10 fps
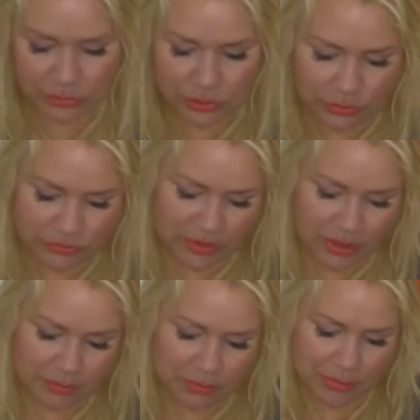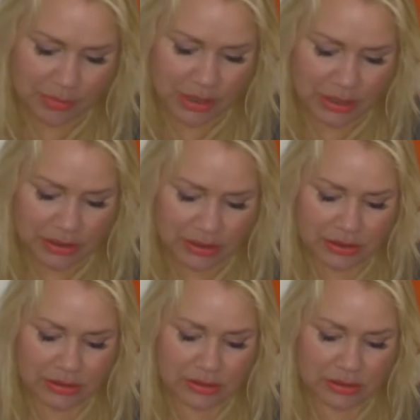used up
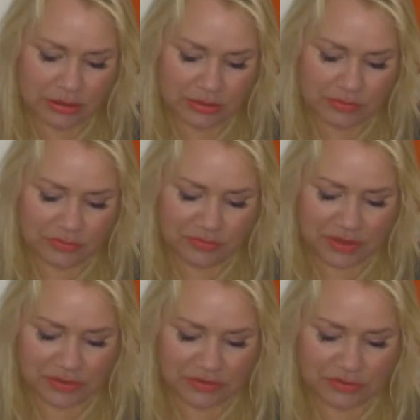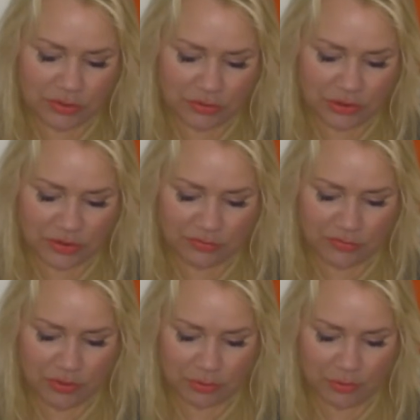my face tonic
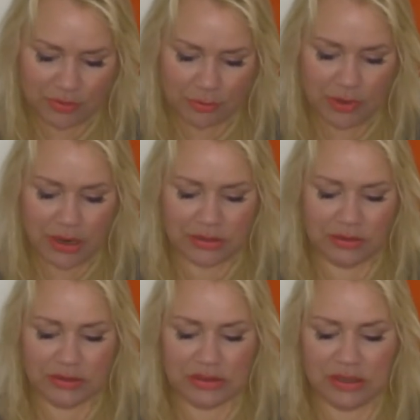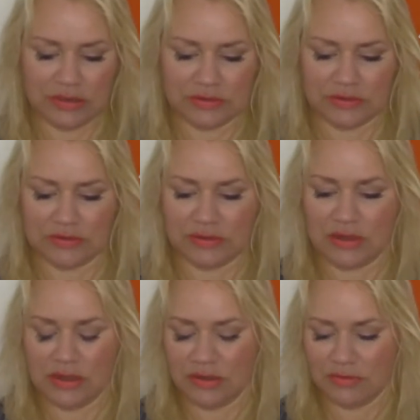from the brand Kix,
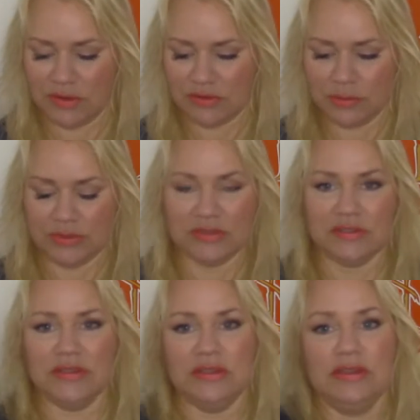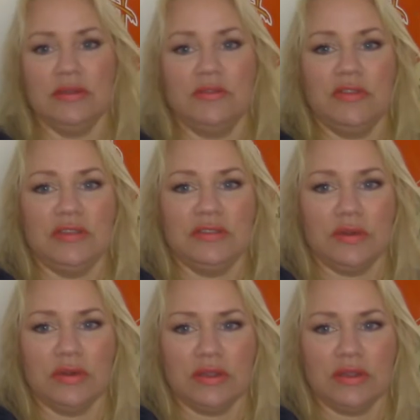vitamin C face
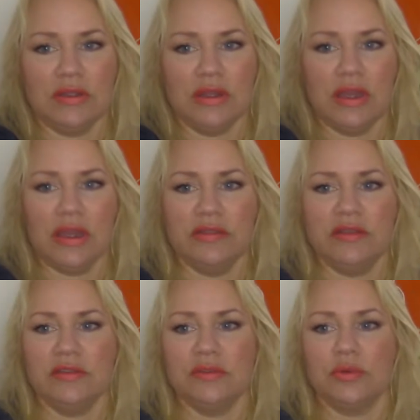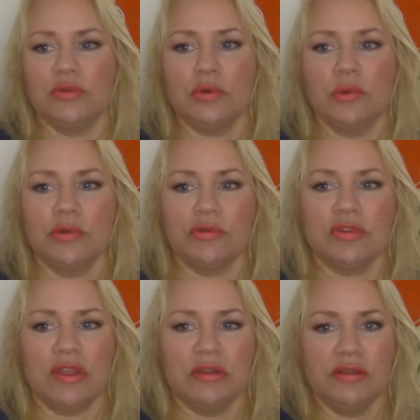tonic, and this was almost
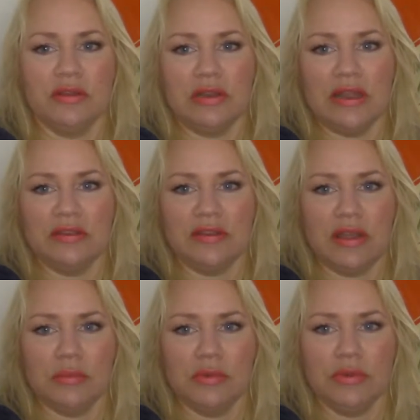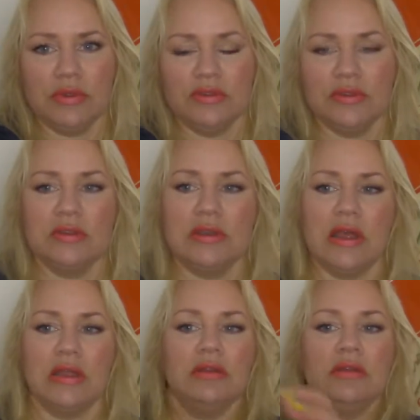done the last time. You can see the
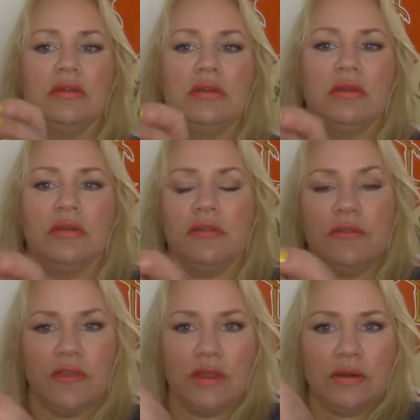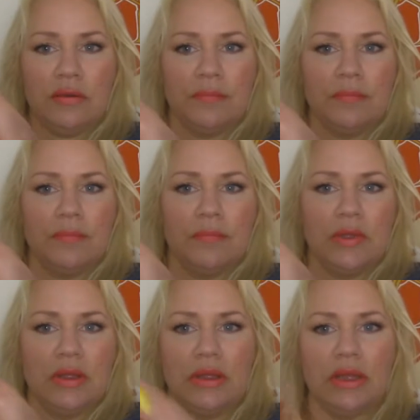line there,
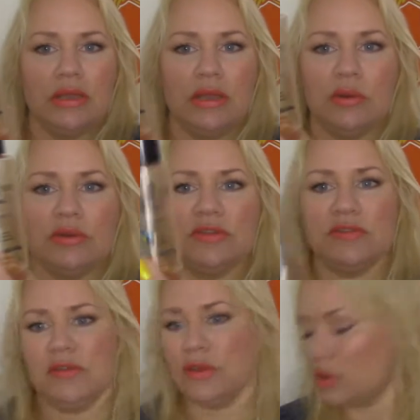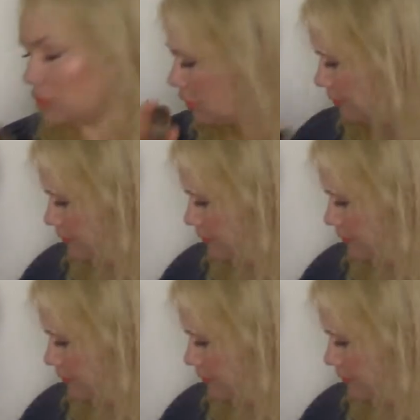and now it's gone.